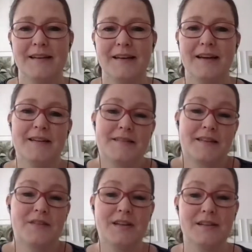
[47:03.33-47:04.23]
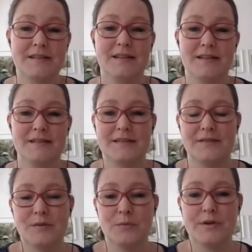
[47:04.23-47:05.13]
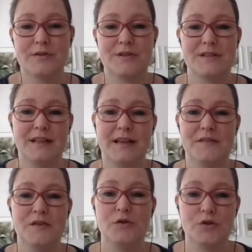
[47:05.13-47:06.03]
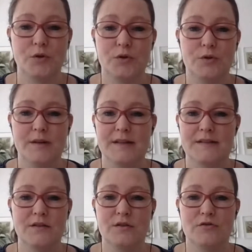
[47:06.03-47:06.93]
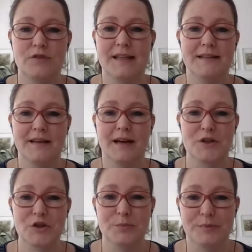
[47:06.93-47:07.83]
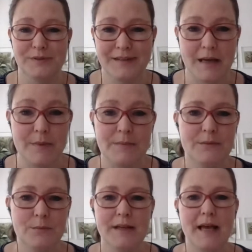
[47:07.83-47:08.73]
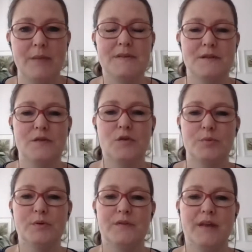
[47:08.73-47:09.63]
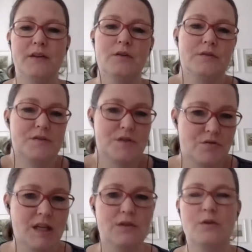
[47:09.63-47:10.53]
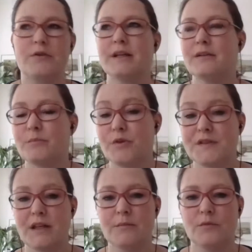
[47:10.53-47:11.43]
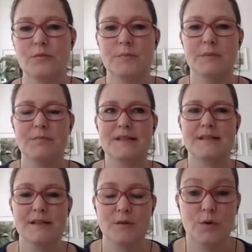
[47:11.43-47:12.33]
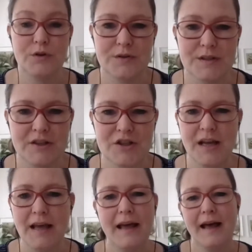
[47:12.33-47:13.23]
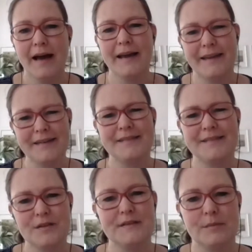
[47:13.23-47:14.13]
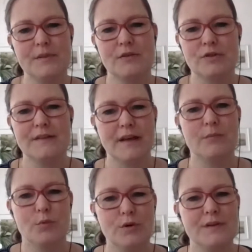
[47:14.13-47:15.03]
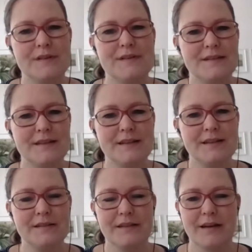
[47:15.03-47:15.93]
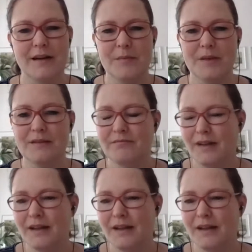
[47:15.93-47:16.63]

And it's even more interesting as your dodo is not really touchable. Yeah. I mean, what happens if you put that on the street or in a museum? Do people still want to touch it? I guess to some degree they would still. I mean,